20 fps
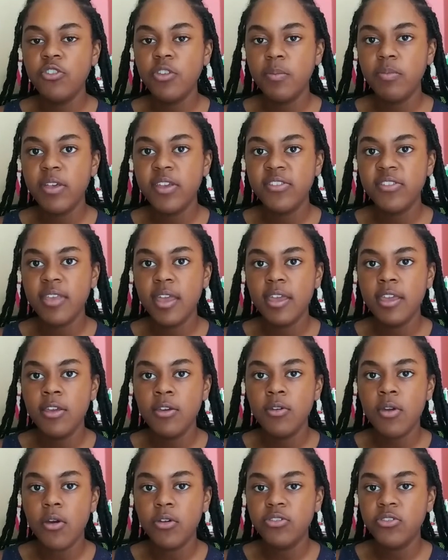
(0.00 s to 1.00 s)
a place that you
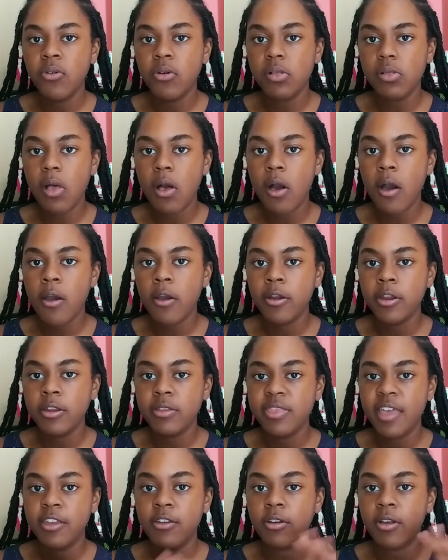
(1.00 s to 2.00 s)
go to a lot or
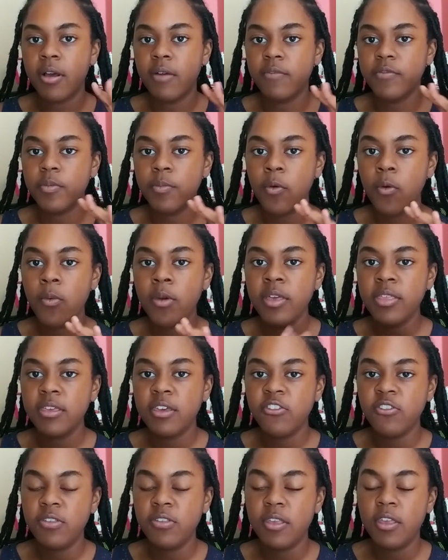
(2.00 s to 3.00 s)
that you're comfortable with,
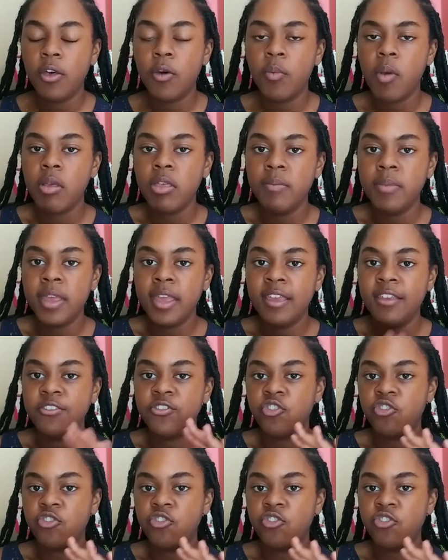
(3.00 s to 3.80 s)
because it'll probably be an easier